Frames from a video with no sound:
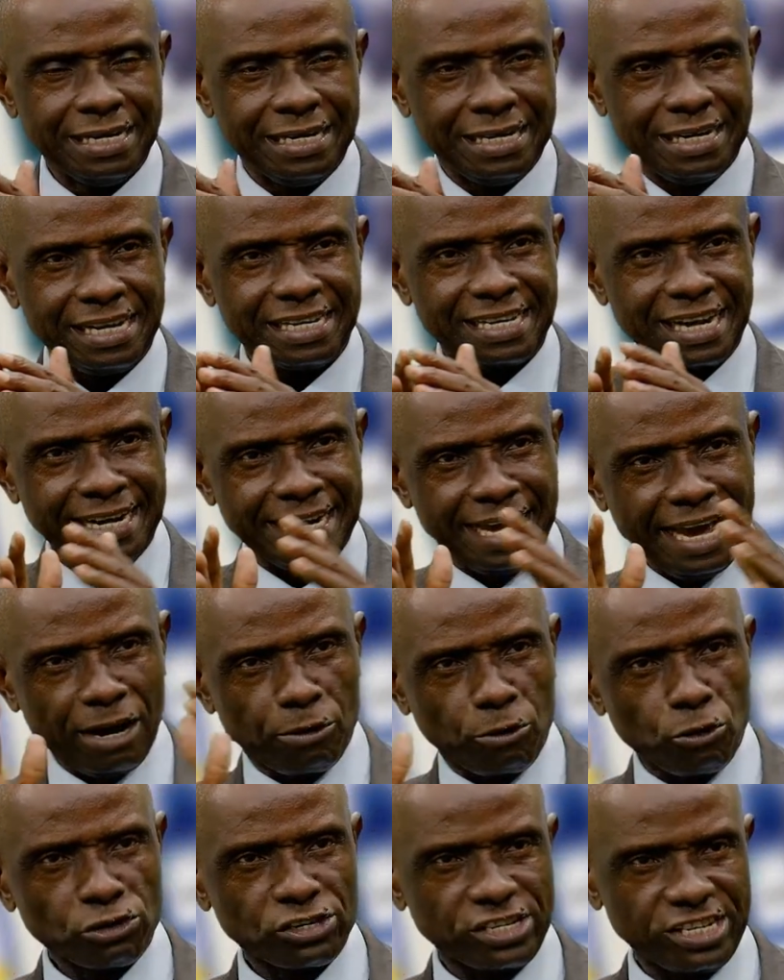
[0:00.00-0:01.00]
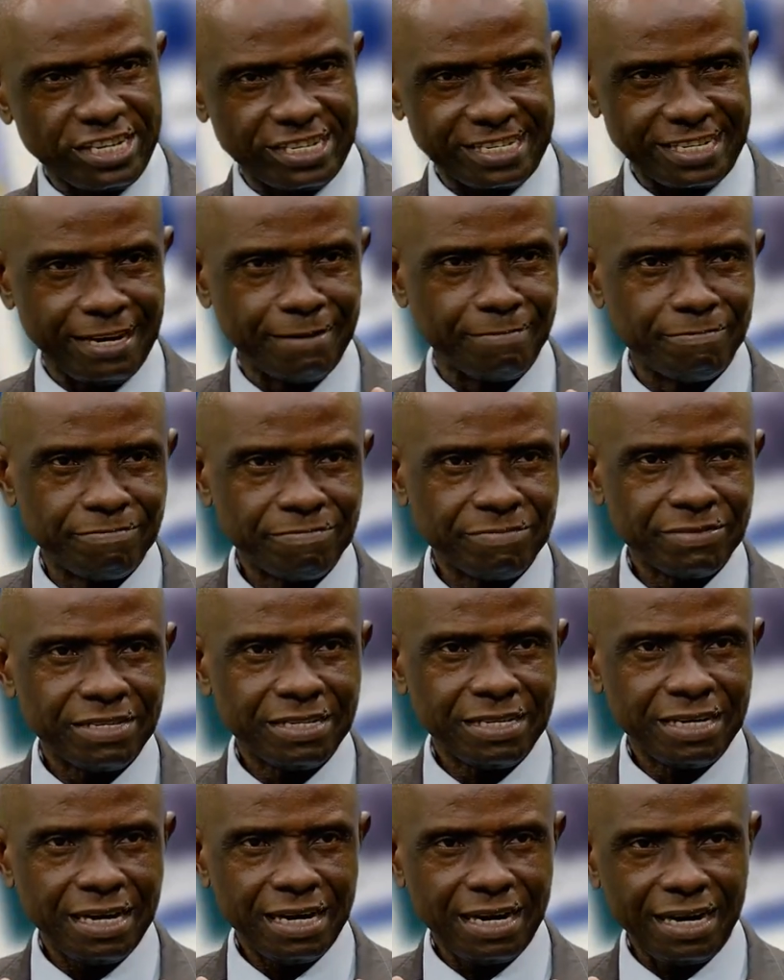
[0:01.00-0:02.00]
there's an ecosystem
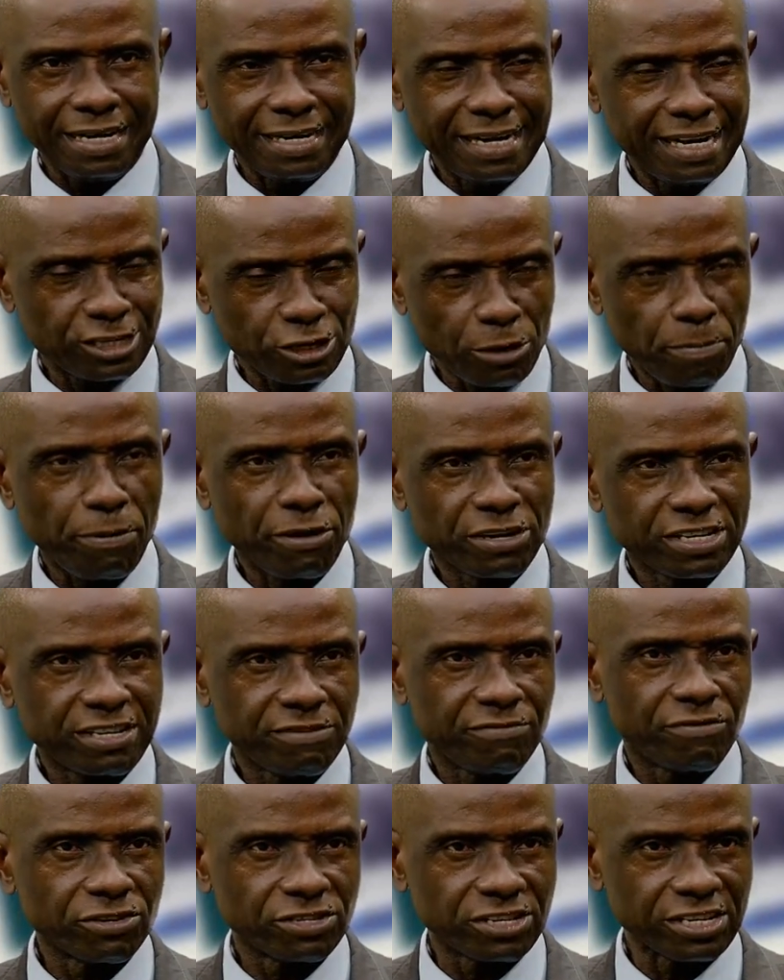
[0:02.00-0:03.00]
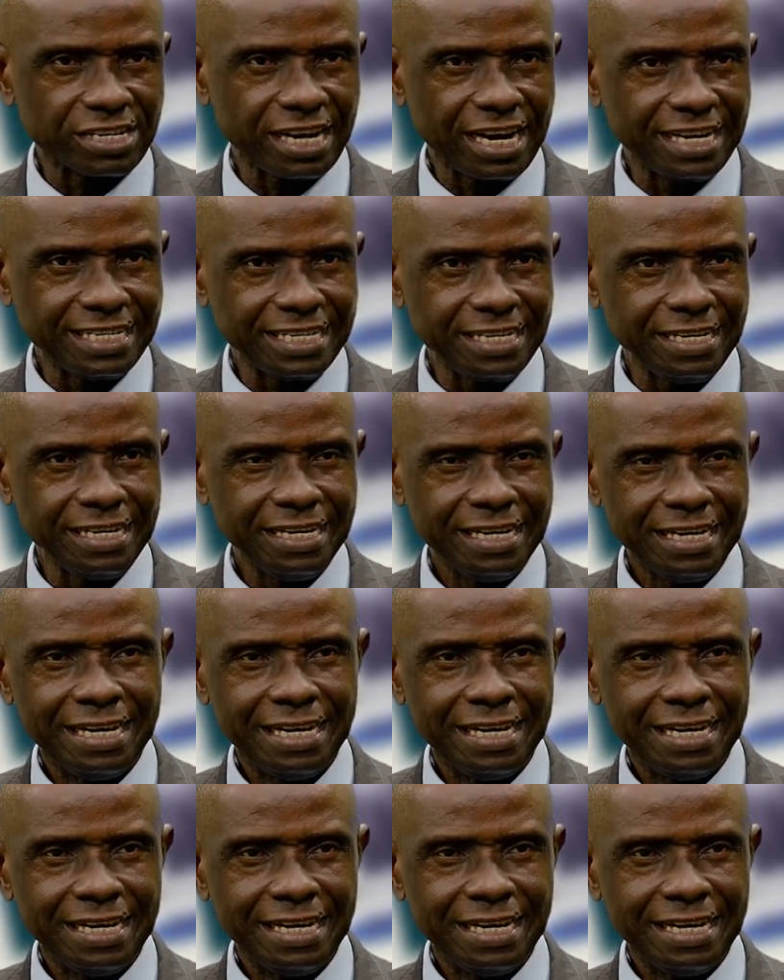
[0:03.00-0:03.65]
that supports civil society,